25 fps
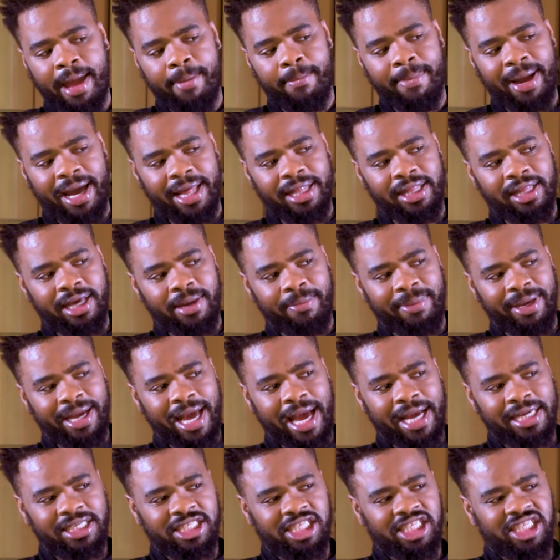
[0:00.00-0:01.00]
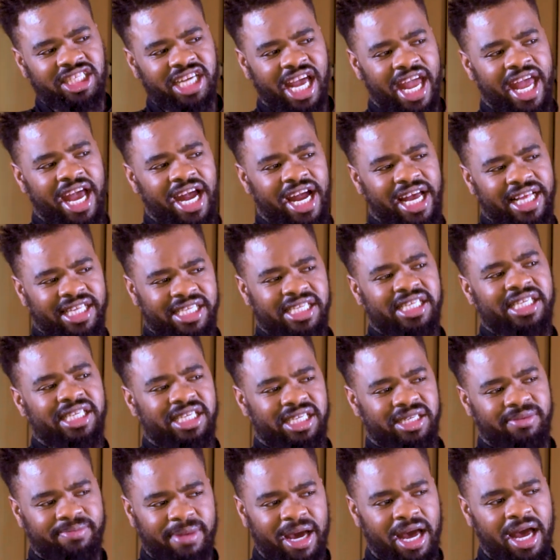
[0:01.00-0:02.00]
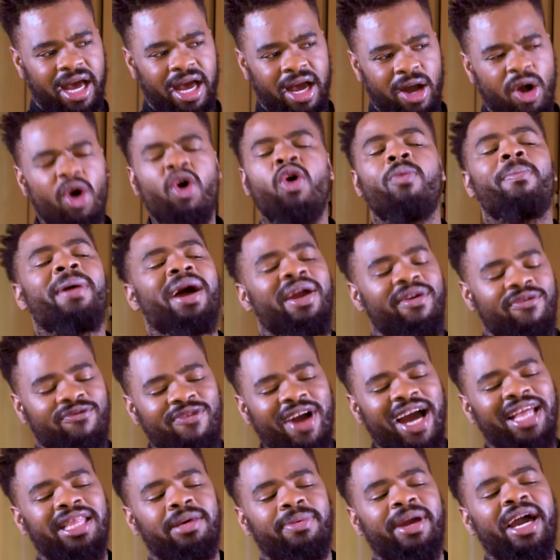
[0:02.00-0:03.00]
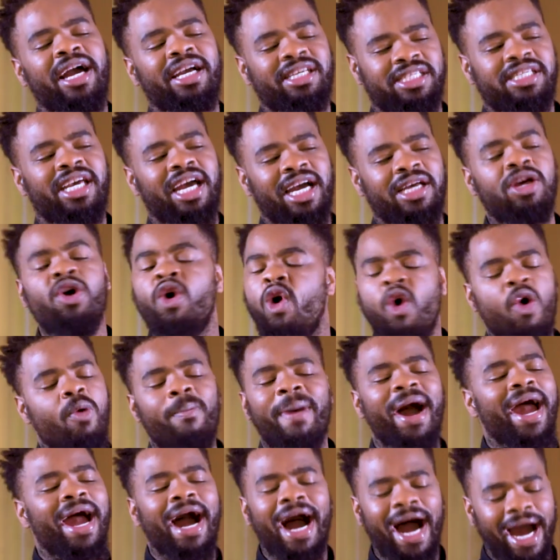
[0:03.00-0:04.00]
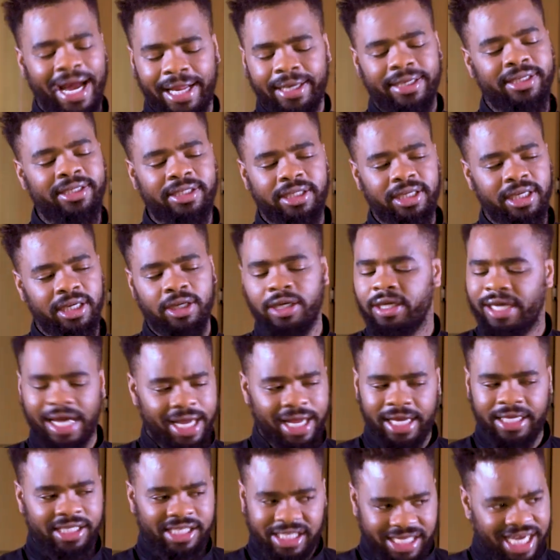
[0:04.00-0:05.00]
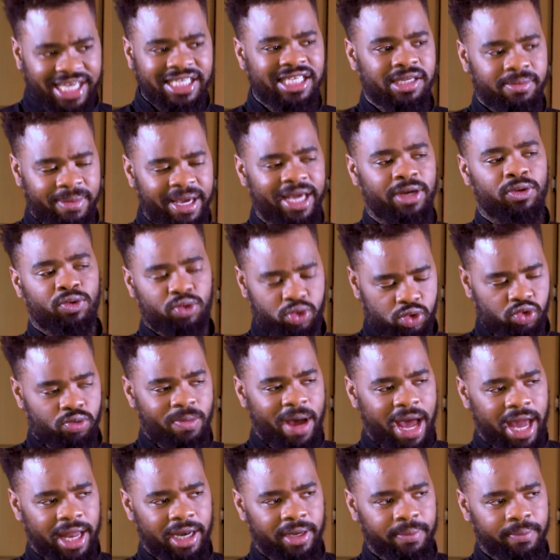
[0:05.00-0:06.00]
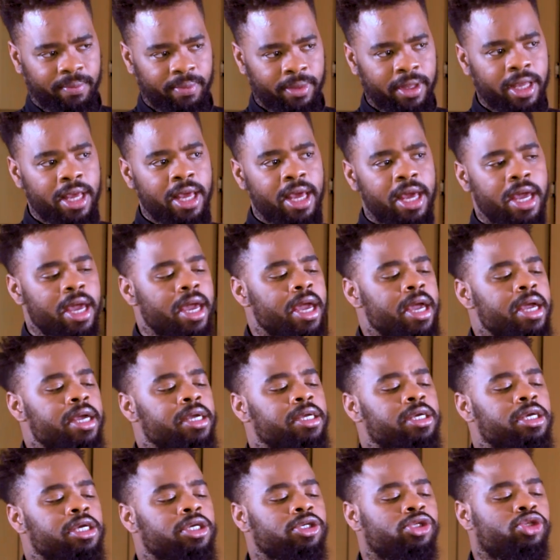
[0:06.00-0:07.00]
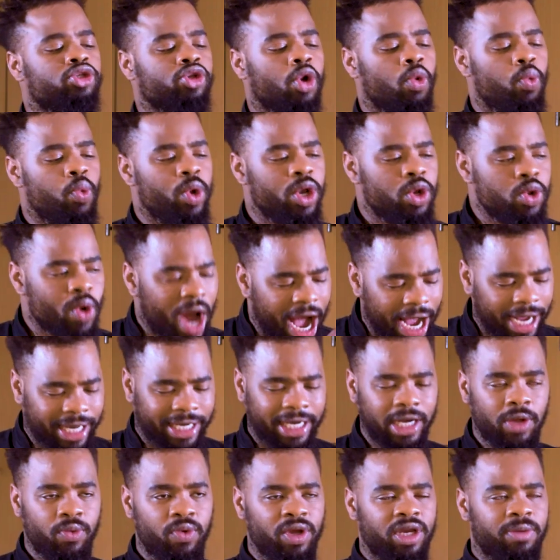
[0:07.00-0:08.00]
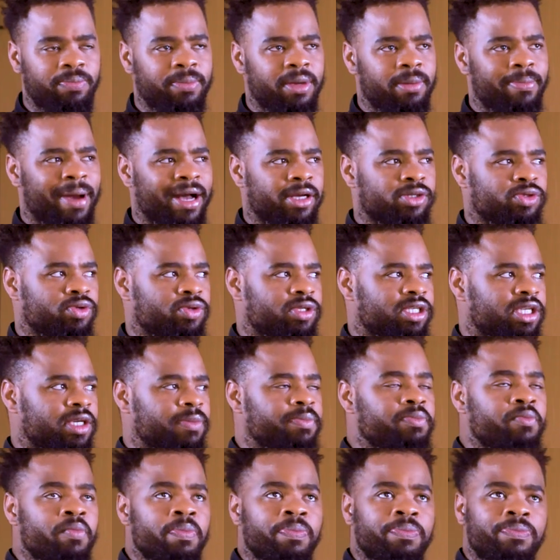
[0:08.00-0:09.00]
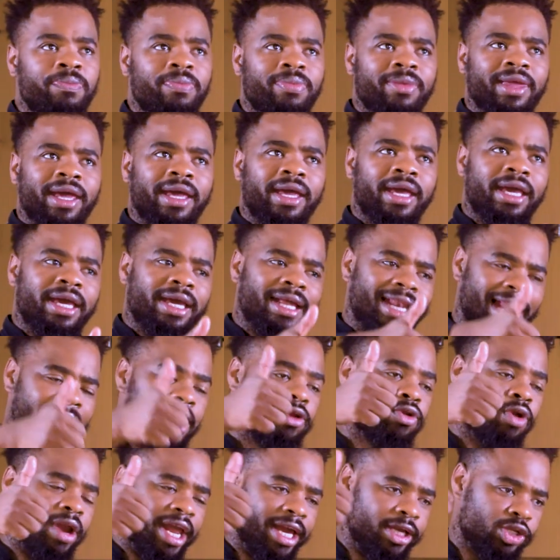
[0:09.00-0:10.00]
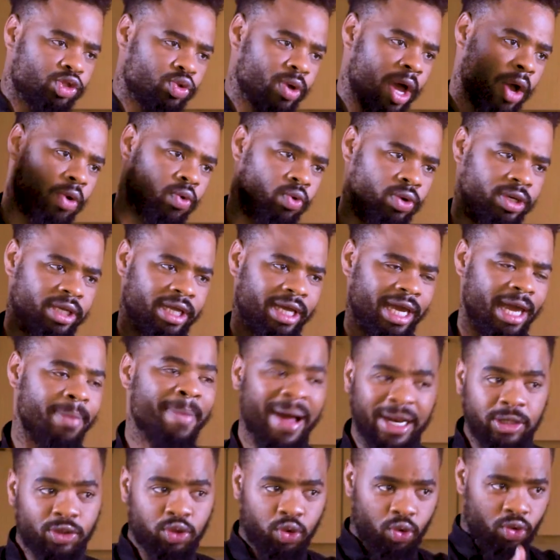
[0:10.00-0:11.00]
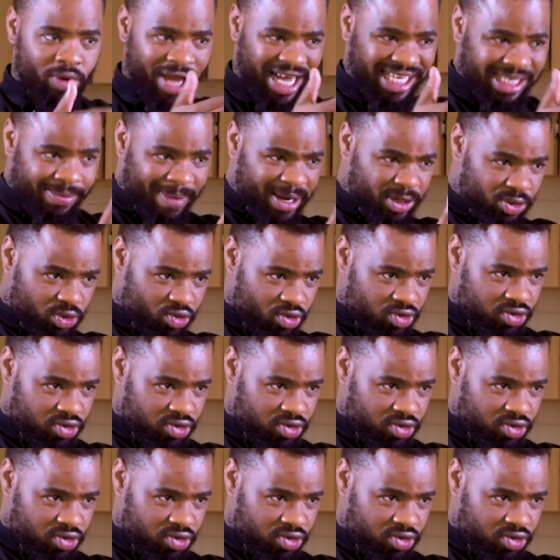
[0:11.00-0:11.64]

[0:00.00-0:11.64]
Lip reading: mother began shy kanzima, or my father began shy, or my aunt. It doesn't matter to man. So will you agree with me, Mangzoti? Lento le iswa good. Emandu, yes, mandu.